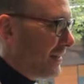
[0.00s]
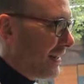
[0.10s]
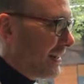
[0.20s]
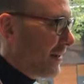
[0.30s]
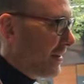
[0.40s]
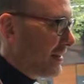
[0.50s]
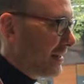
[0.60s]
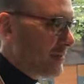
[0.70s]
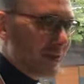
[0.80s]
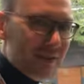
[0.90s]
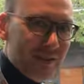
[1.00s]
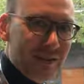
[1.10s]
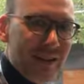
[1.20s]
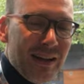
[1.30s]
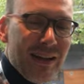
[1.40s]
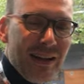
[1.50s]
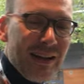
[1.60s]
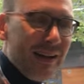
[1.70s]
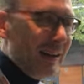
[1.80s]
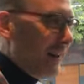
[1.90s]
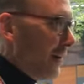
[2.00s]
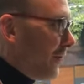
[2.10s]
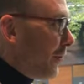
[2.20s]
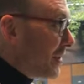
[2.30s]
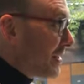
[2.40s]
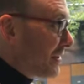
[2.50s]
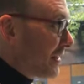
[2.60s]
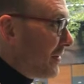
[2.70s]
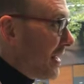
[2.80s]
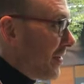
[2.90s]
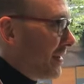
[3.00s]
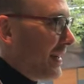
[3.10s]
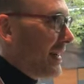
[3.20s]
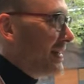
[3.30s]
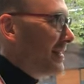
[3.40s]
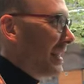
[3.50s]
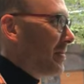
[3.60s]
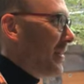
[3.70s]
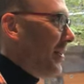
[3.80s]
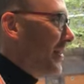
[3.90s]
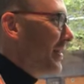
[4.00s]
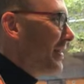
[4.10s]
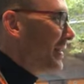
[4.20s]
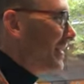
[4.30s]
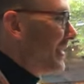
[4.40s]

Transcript: I know that this because four years ago in Athens I had the same honor.